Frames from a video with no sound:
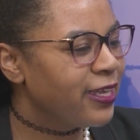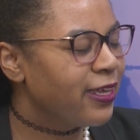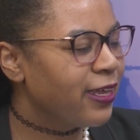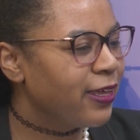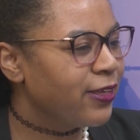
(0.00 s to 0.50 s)

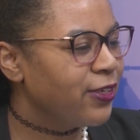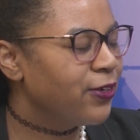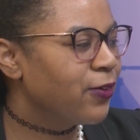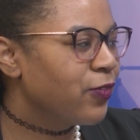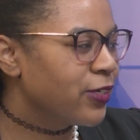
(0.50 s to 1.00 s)
uh, you
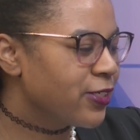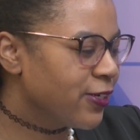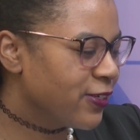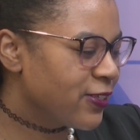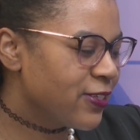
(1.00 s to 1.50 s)
know,
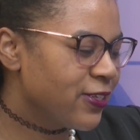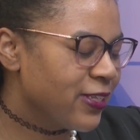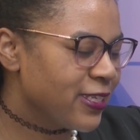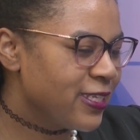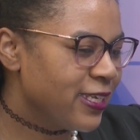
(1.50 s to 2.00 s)
returns to
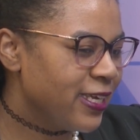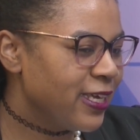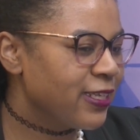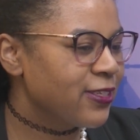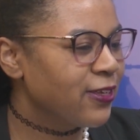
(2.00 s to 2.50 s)
the
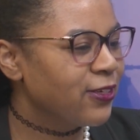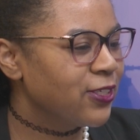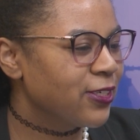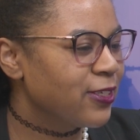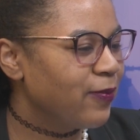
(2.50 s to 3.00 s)
sea. It's not
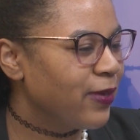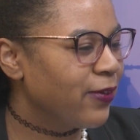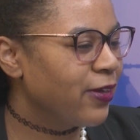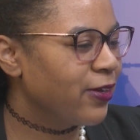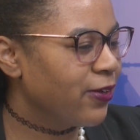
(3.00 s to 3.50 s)
just
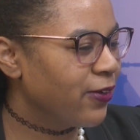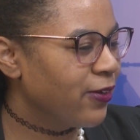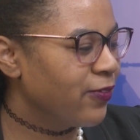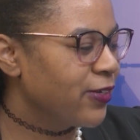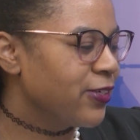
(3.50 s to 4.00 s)
about a
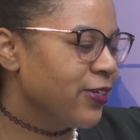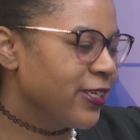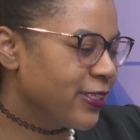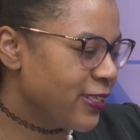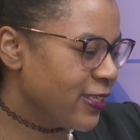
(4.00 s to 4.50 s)
girl
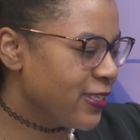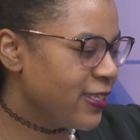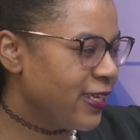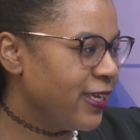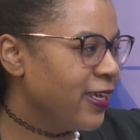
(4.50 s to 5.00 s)
returning to the
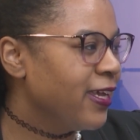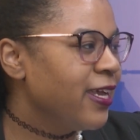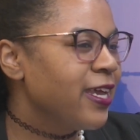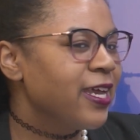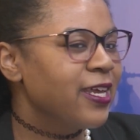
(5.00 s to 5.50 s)
sea.
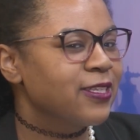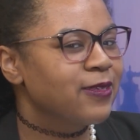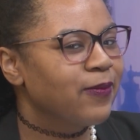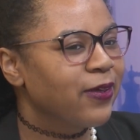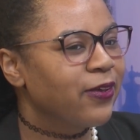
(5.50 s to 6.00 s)
Mm. It's mm-hmm.
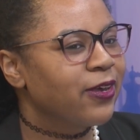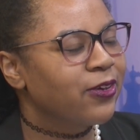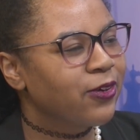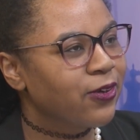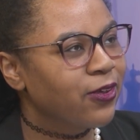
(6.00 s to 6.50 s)
about a
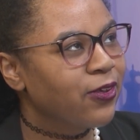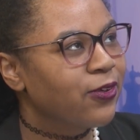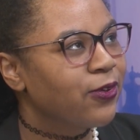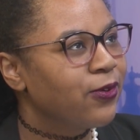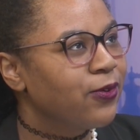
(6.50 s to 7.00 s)

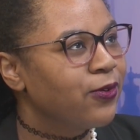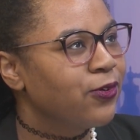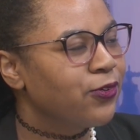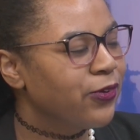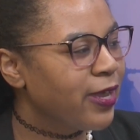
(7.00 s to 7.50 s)
girl who
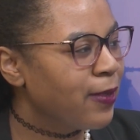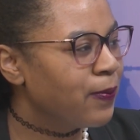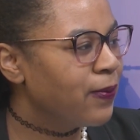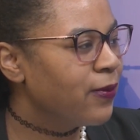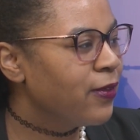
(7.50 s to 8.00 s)
grew up
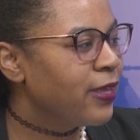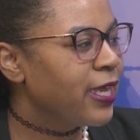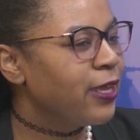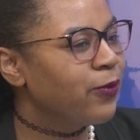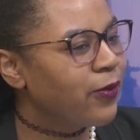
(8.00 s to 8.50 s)

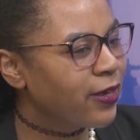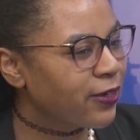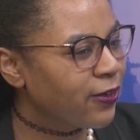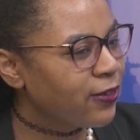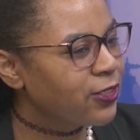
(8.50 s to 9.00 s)
in one
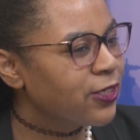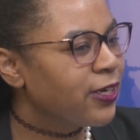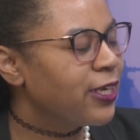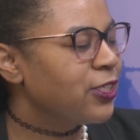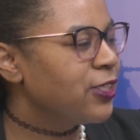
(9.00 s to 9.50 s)
culture
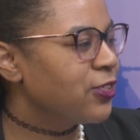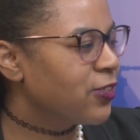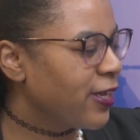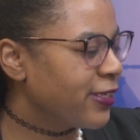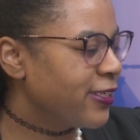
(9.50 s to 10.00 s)
and she's
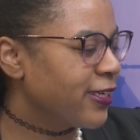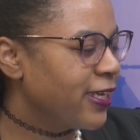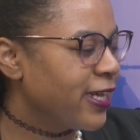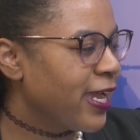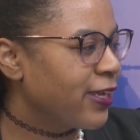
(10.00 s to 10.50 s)
trying to
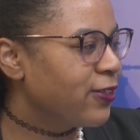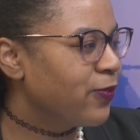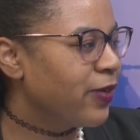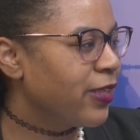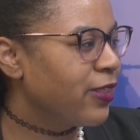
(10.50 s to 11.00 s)
connect
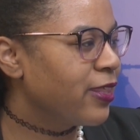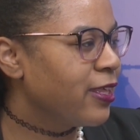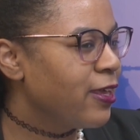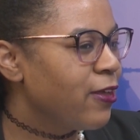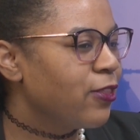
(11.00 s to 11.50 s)
with
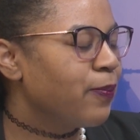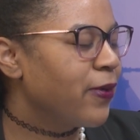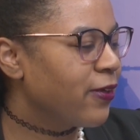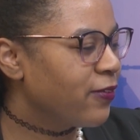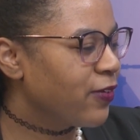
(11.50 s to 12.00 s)
mm. the mm-hmm.
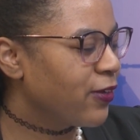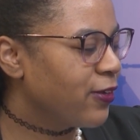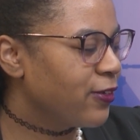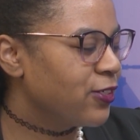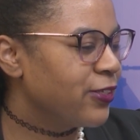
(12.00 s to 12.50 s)
part of her
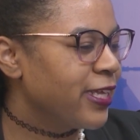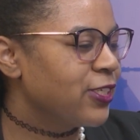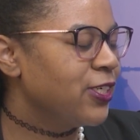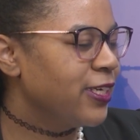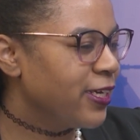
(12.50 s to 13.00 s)
culture that
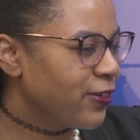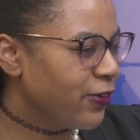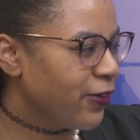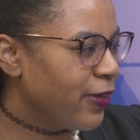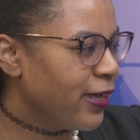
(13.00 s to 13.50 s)
she didn't
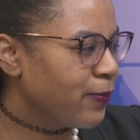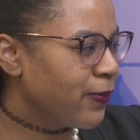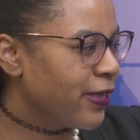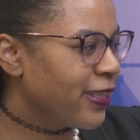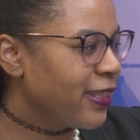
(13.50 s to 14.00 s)
grow up
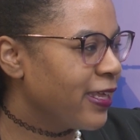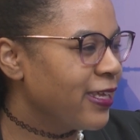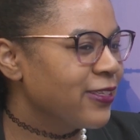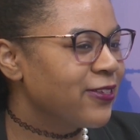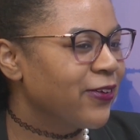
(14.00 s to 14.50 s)
with.
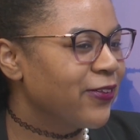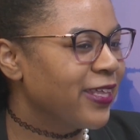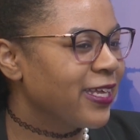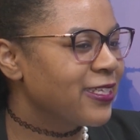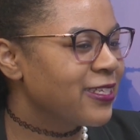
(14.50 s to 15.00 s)
And so mm-hmm.
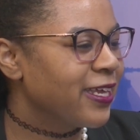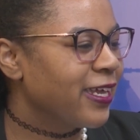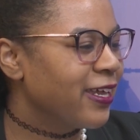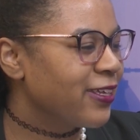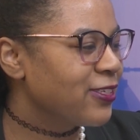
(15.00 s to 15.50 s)
that's
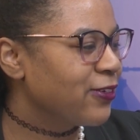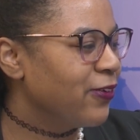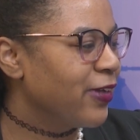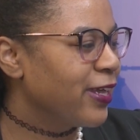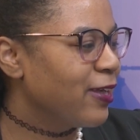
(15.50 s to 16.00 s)
like us
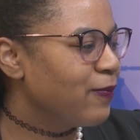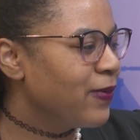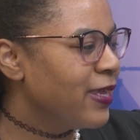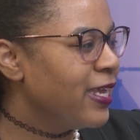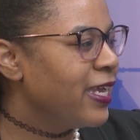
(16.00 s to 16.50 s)
growing up
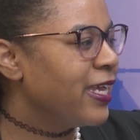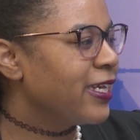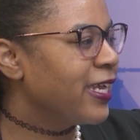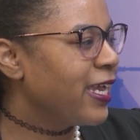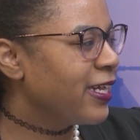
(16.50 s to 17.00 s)

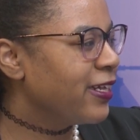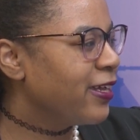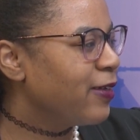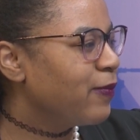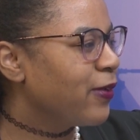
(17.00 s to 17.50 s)
in
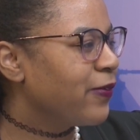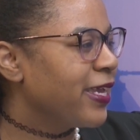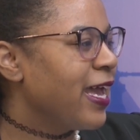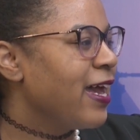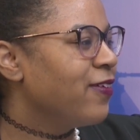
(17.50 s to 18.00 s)
Canada, but
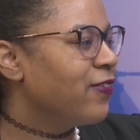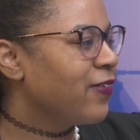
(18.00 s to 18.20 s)
we have